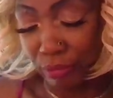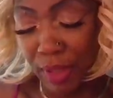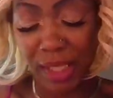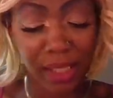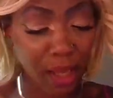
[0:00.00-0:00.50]

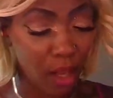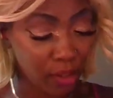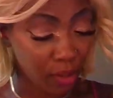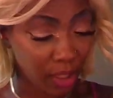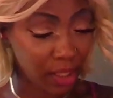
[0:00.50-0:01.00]
but this is
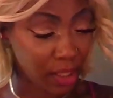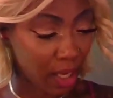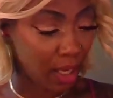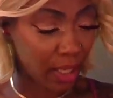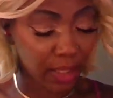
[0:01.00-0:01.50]
also this
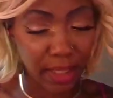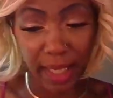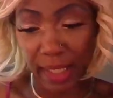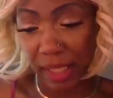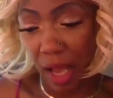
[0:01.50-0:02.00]
uh,
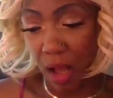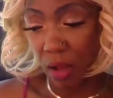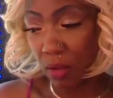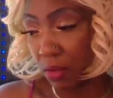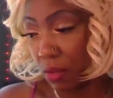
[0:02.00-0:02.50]
deck is
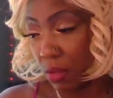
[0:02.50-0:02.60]
called